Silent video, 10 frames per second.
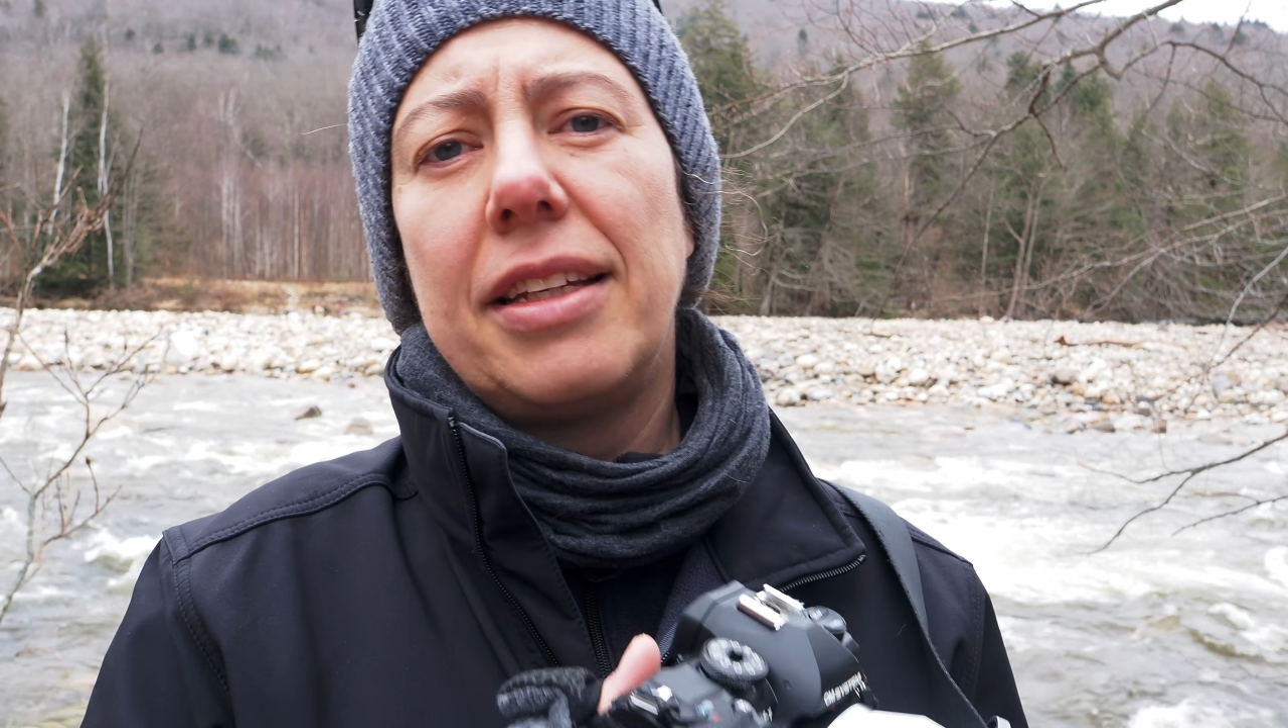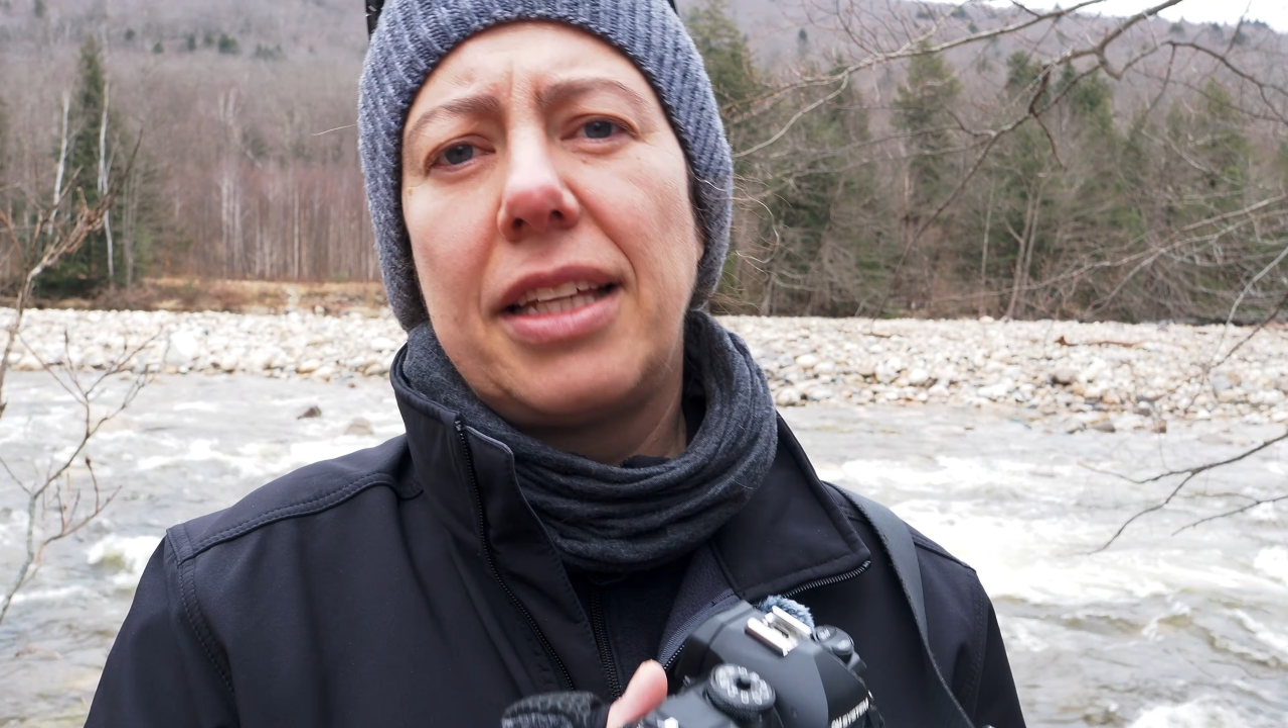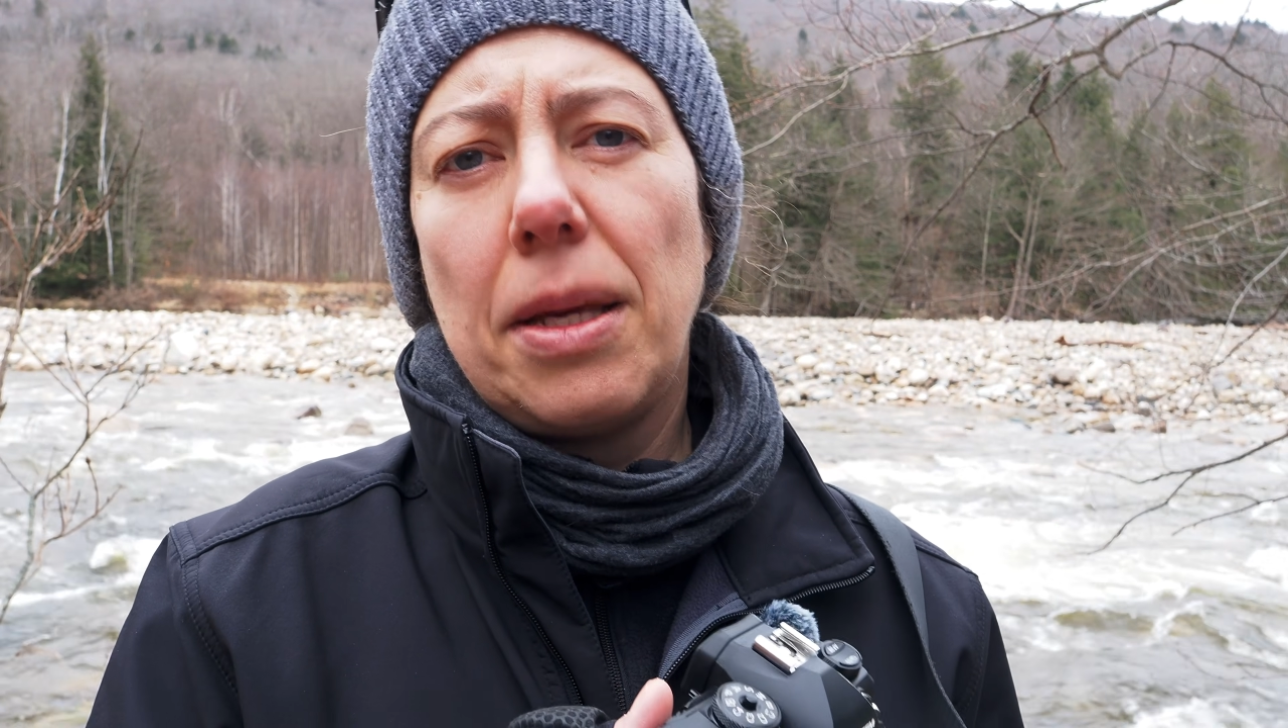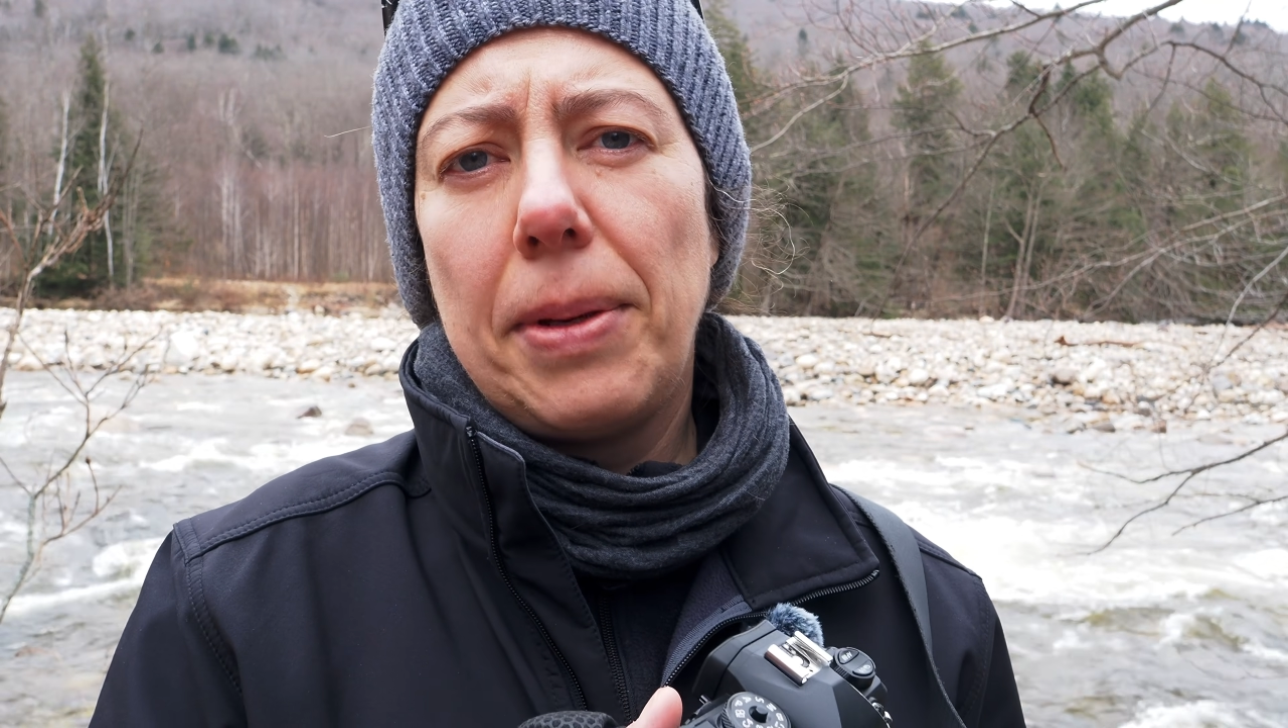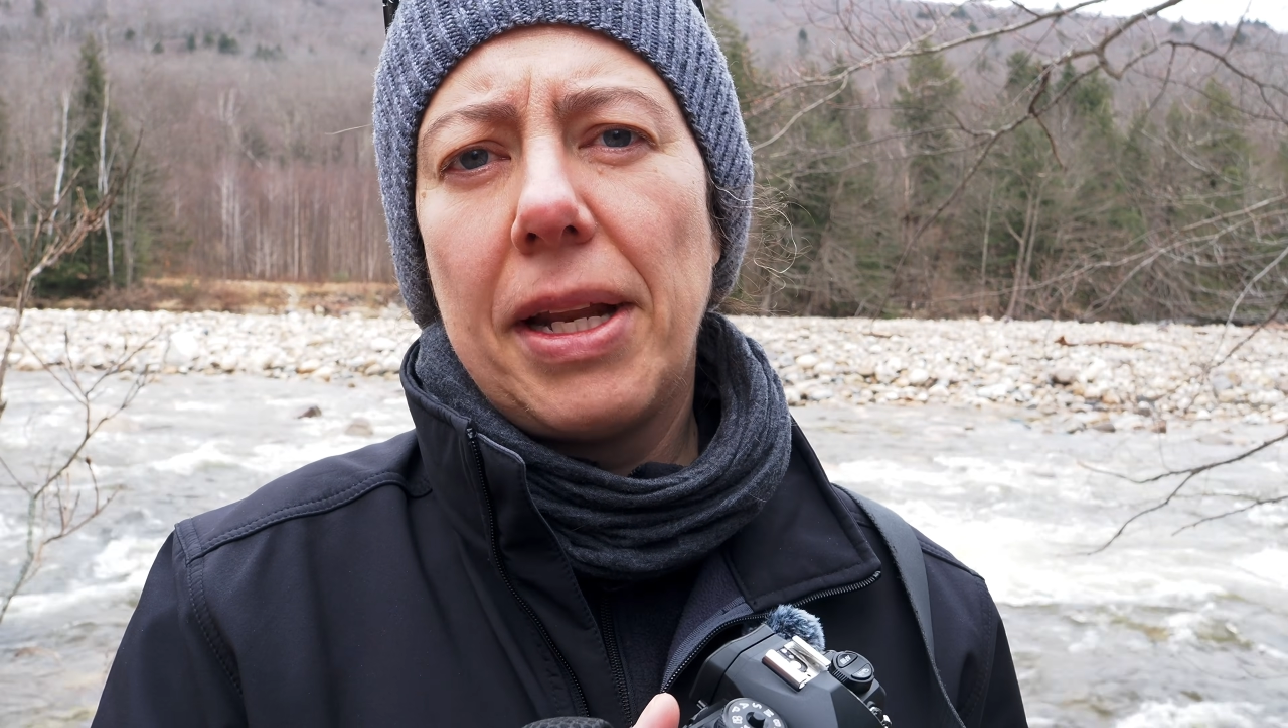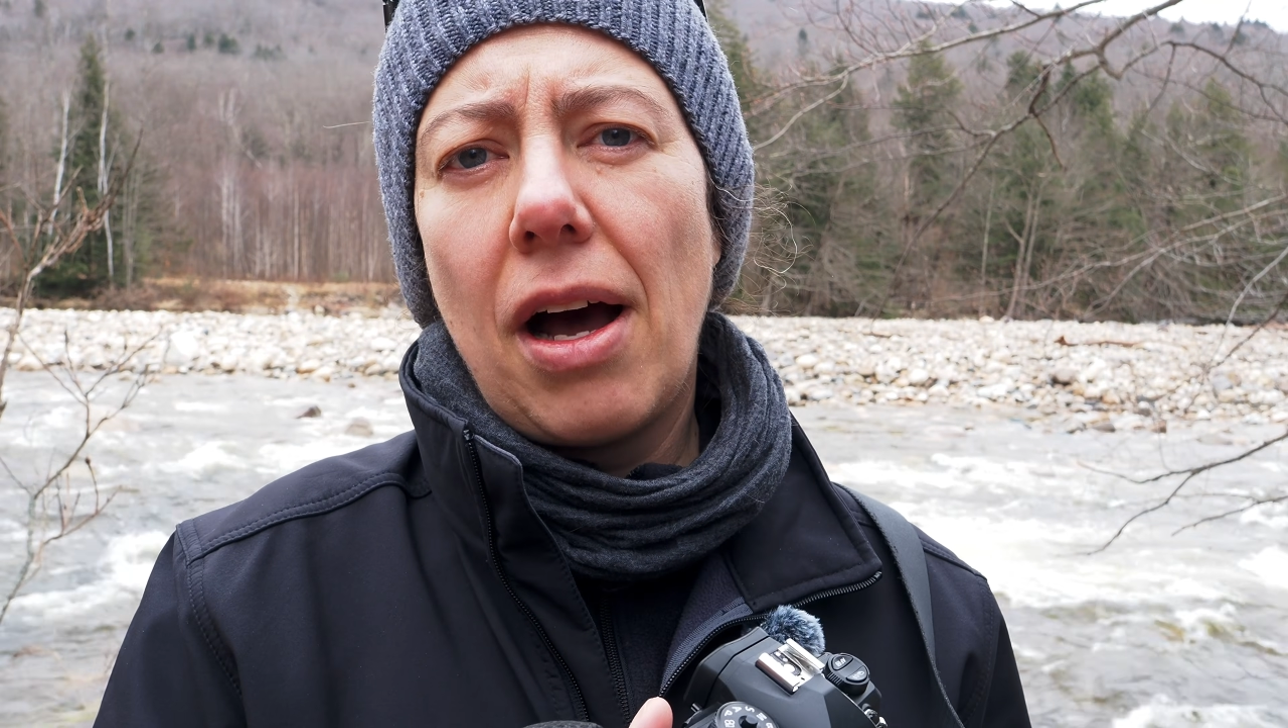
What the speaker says: keep it